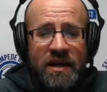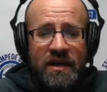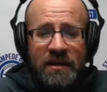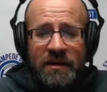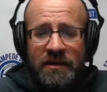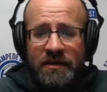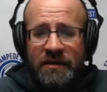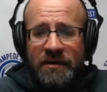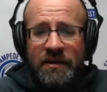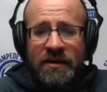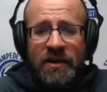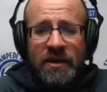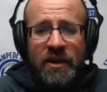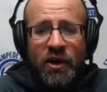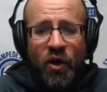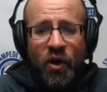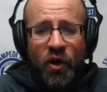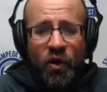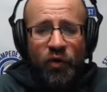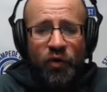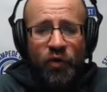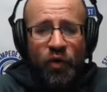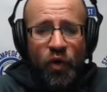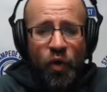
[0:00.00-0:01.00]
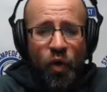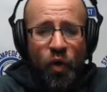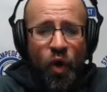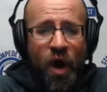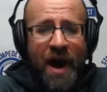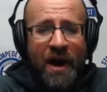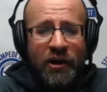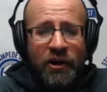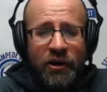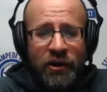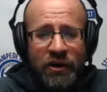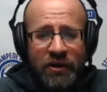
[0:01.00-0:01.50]

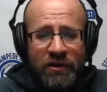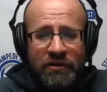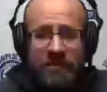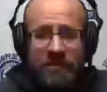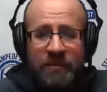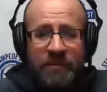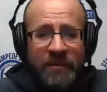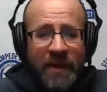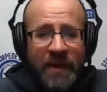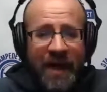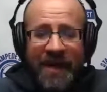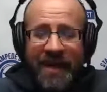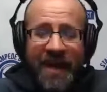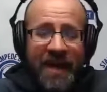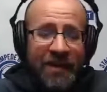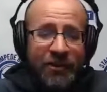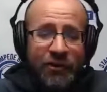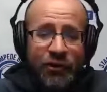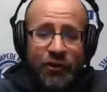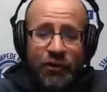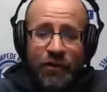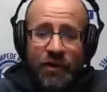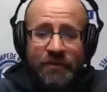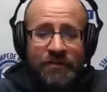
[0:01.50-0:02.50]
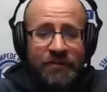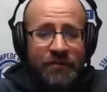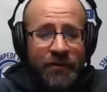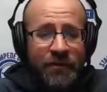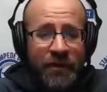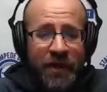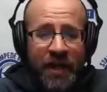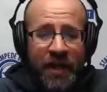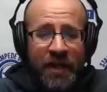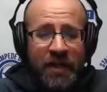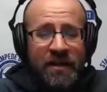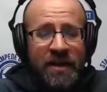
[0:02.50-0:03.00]
Oruwar, I can't do it.
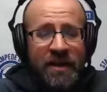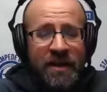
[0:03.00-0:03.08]
Forget it.